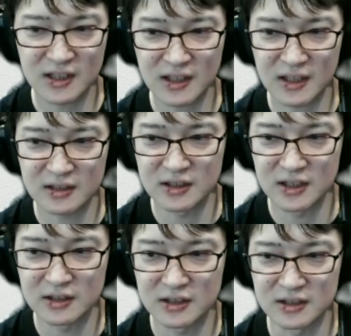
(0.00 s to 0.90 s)

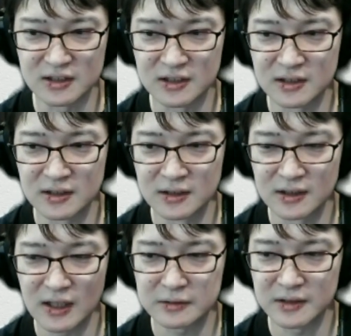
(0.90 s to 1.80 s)
features
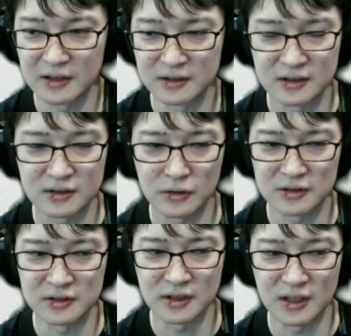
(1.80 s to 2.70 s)
produced slightly
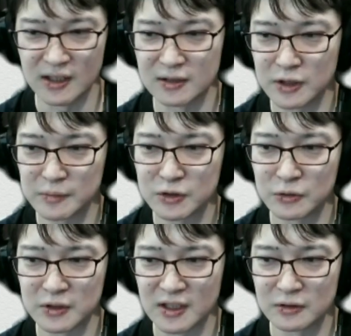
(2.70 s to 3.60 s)
more clicks
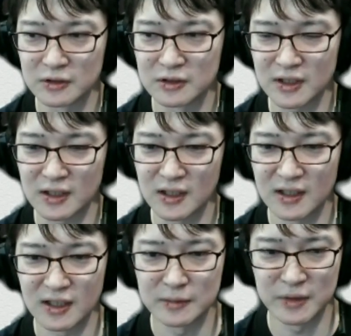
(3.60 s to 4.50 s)
as
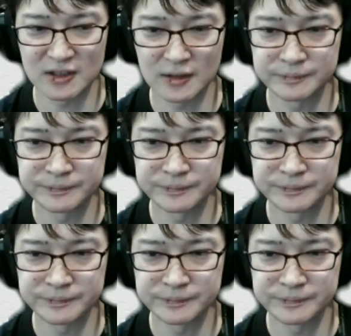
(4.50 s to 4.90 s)
expected.